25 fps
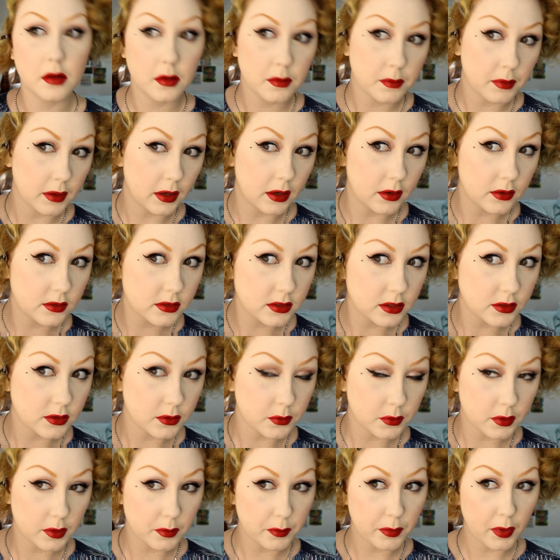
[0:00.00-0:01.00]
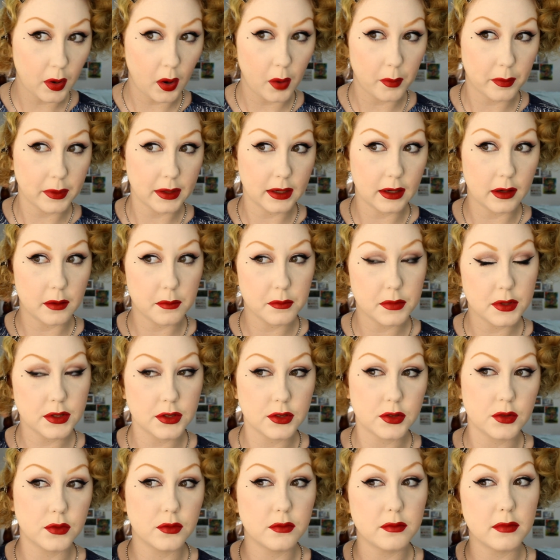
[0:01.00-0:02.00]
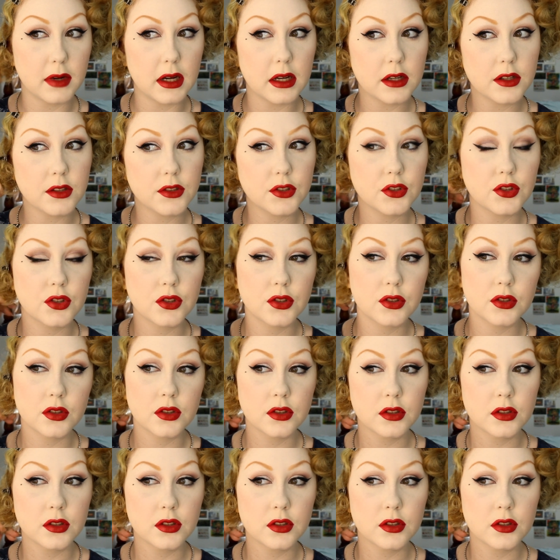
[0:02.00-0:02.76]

but I also don't want it popping up too much.